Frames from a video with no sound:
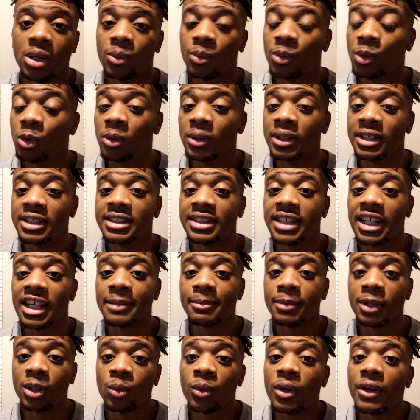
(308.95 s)
We will
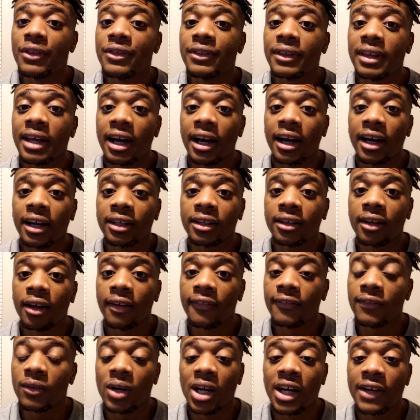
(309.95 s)
instead be with God
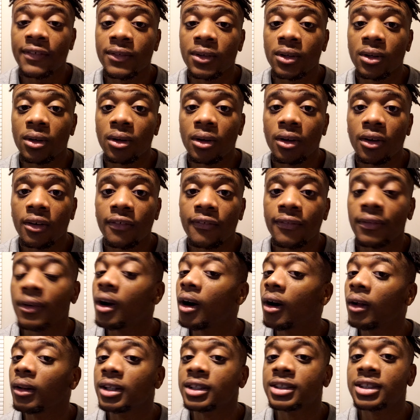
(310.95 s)
forever, for
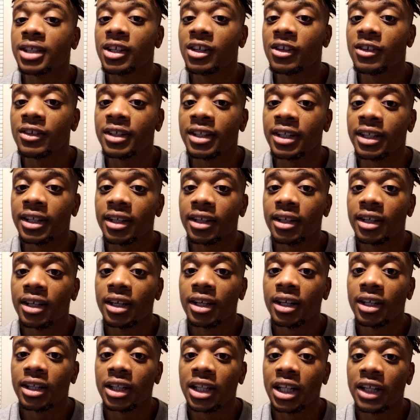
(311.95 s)
all eternity,
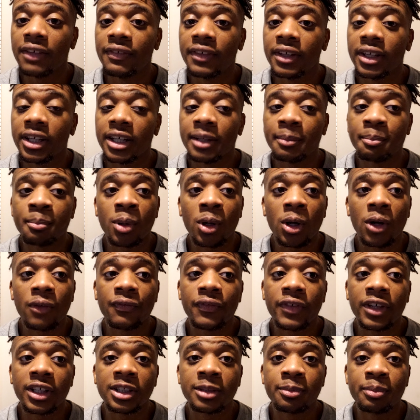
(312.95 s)
living in
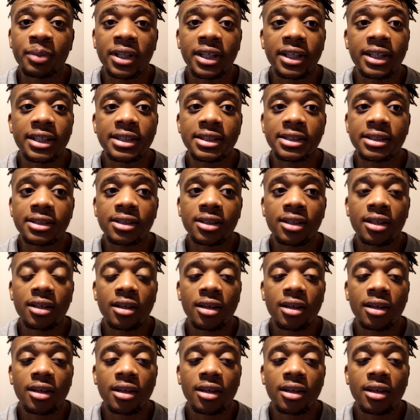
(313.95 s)
perfect peace,